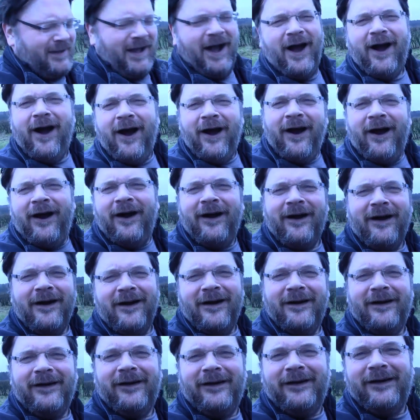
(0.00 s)

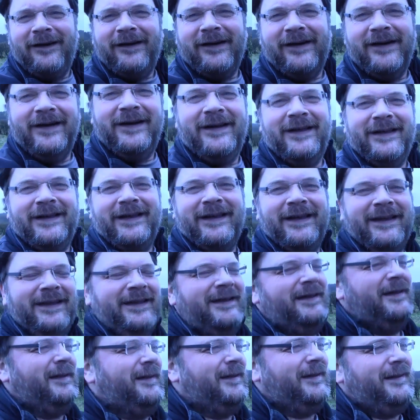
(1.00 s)
Oh,
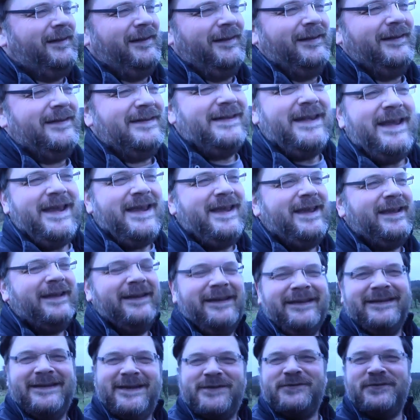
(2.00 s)
see?
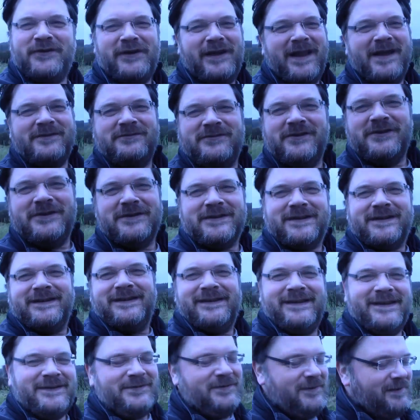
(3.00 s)
Different levels.
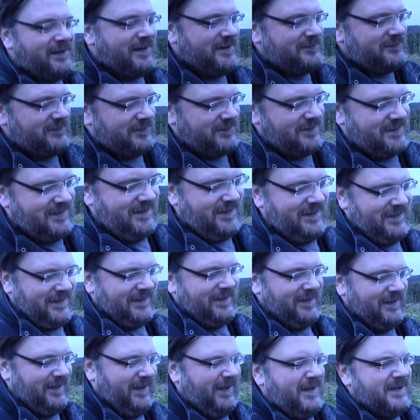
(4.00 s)

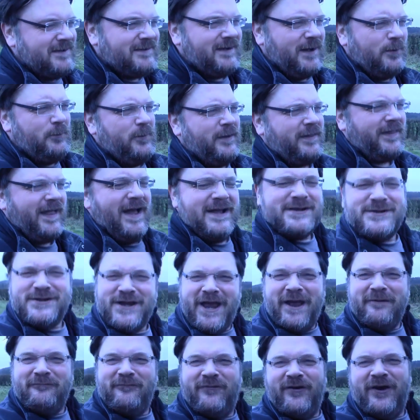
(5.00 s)
So with that
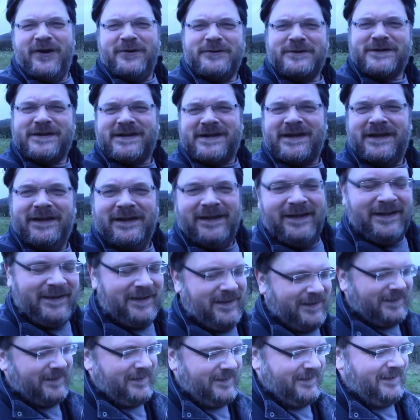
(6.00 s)
gem, folks,
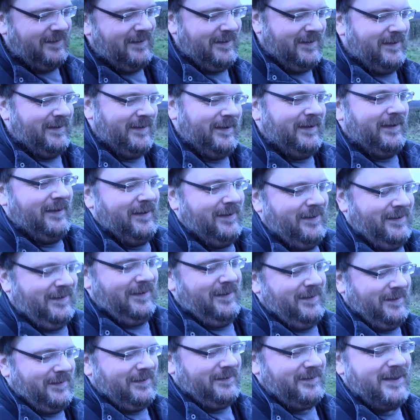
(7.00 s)

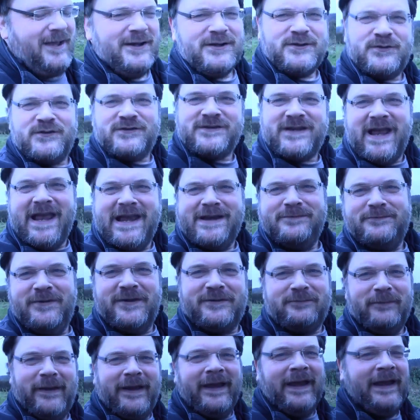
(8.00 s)
thanks for staying with
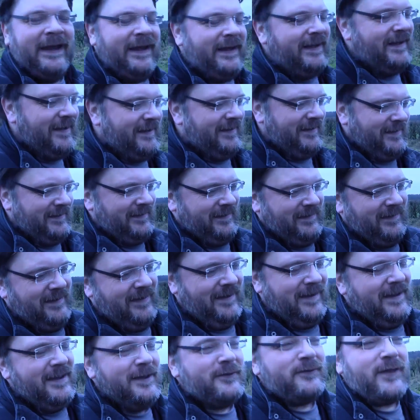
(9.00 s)
me.
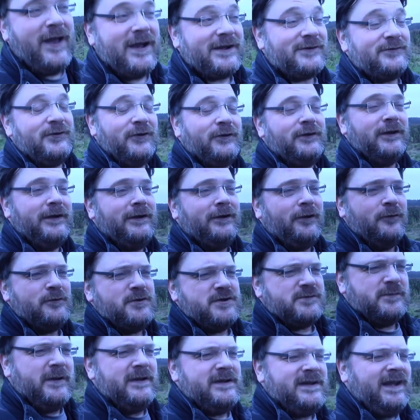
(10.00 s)
Thanks for all the
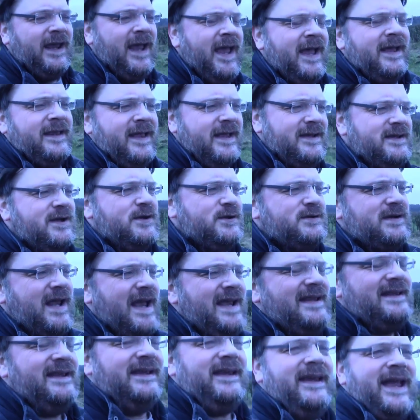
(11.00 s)
encouragement. They do say
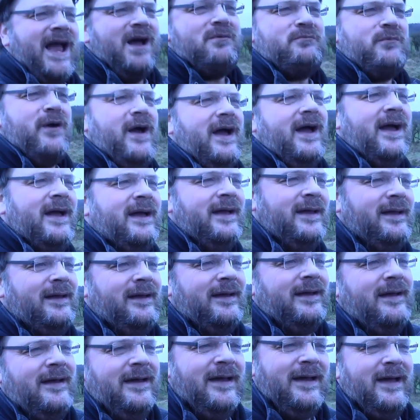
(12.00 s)
the camera
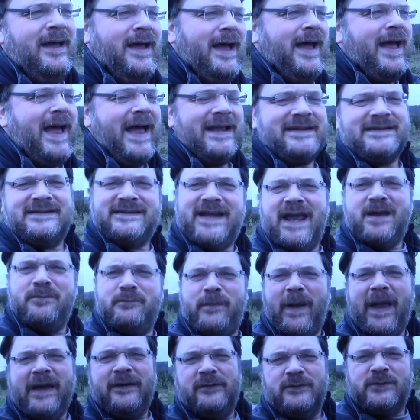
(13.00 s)
adds 10
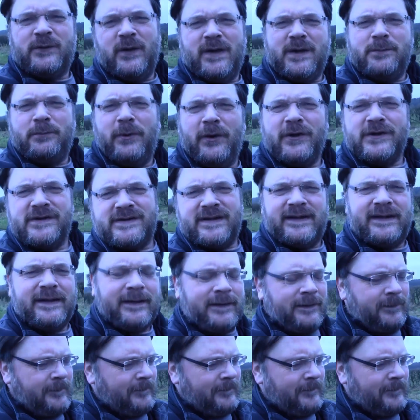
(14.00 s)
pounds when it points at you.